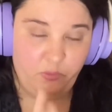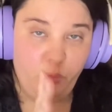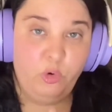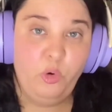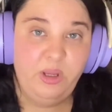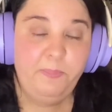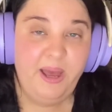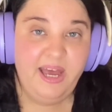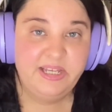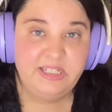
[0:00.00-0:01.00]
going
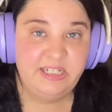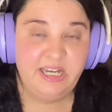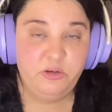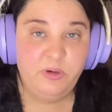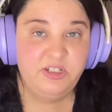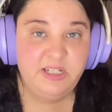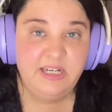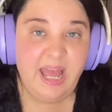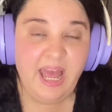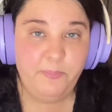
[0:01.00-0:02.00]
past and that crash
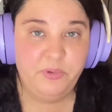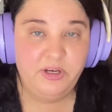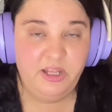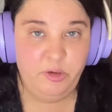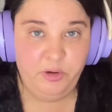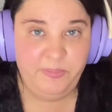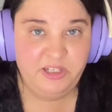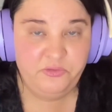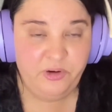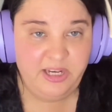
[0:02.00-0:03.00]
didn't happen and her
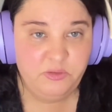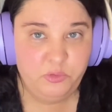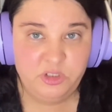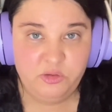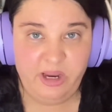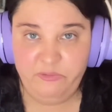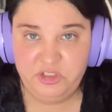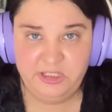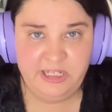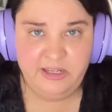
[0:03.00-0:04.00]
best friend who was driving
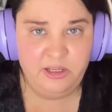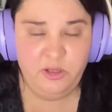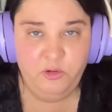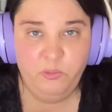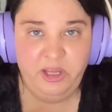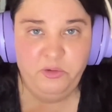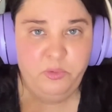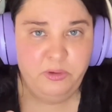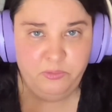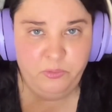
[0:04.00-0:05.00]
was just like why
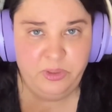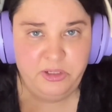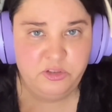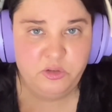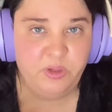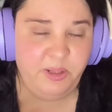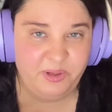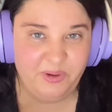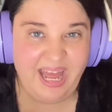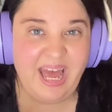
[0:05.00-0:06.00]
you, were you
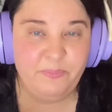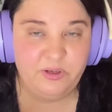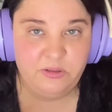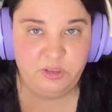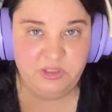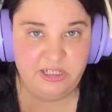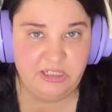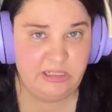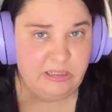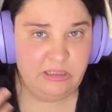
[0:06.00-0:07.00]
screaming what happened and she was
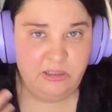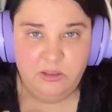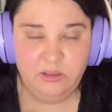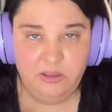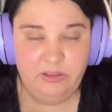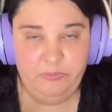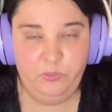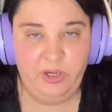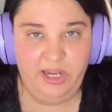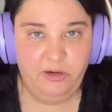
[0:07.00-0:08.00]
like
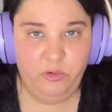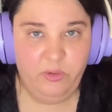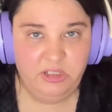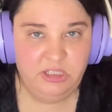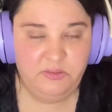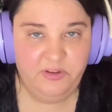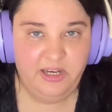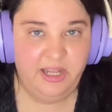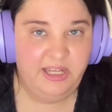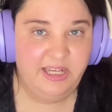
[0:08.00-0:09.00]
well i don't know i just felt
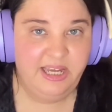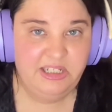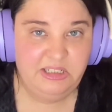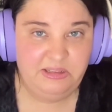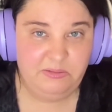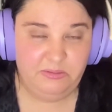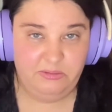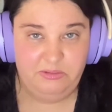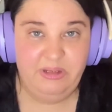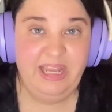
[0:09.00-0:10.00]
like i got
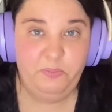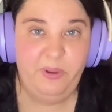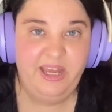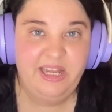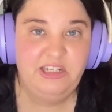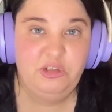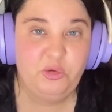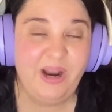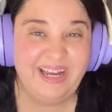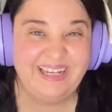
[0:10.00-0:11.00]
hit by that
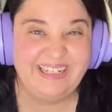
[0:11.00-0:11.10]
truck